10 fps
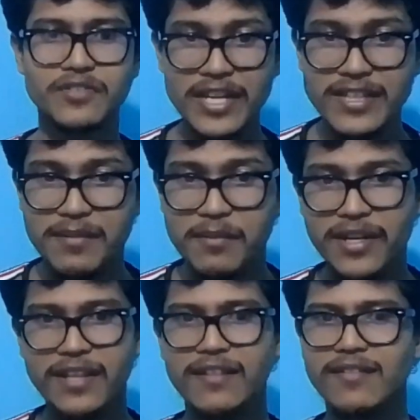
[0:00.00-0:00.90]
train the
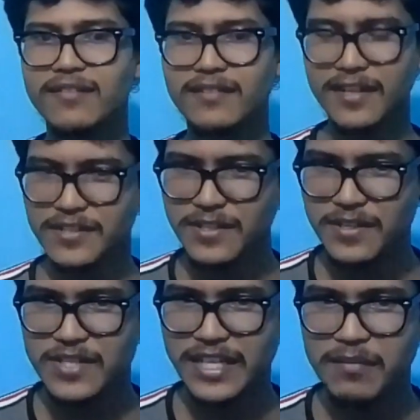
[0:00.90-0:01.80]
model. That's
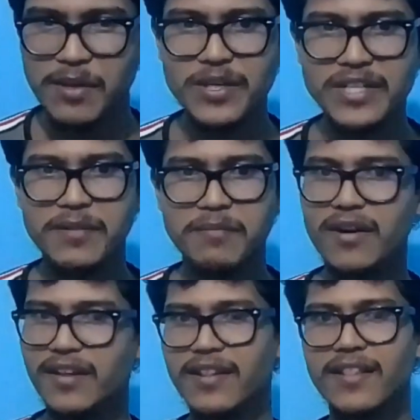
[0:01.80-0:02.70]
interesting. Evaluate the
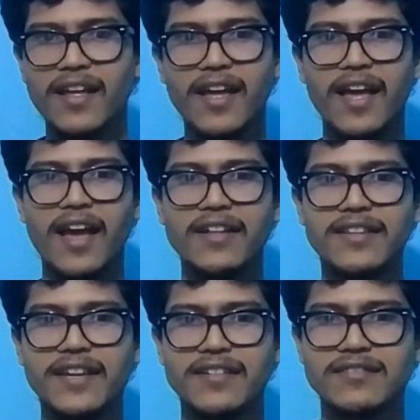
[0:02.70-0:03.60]
model,
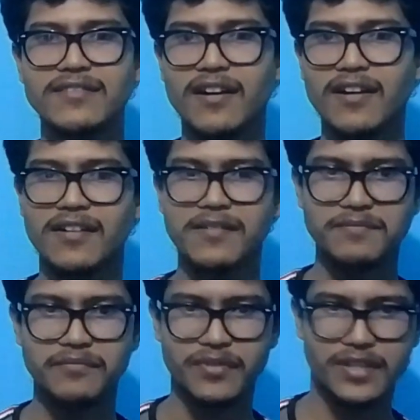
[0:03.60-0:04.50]
and then
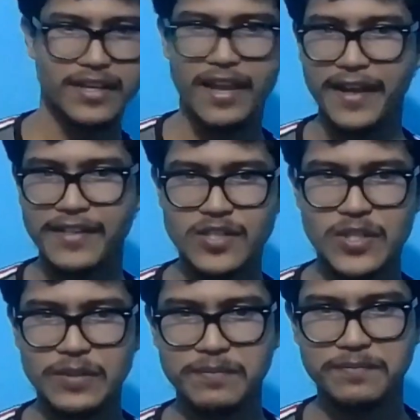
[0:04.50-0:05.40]
in next
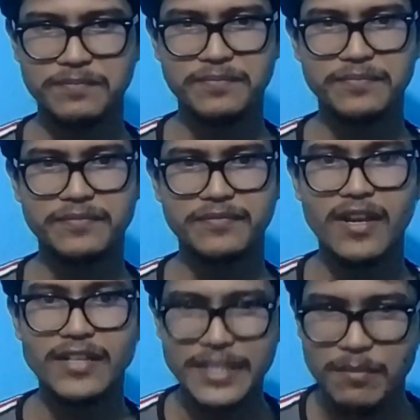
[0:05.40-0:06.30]

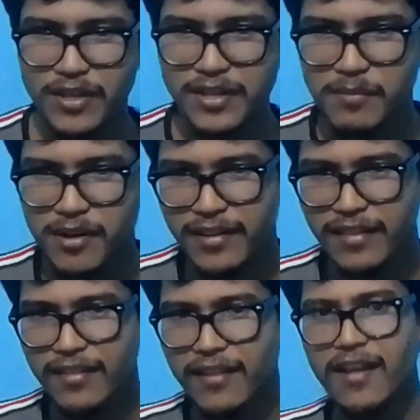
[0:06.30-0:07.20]
deploy the
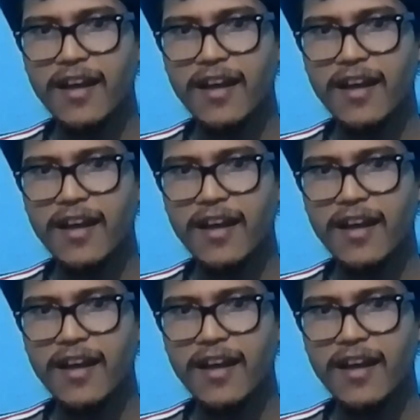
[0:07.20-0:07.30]
model.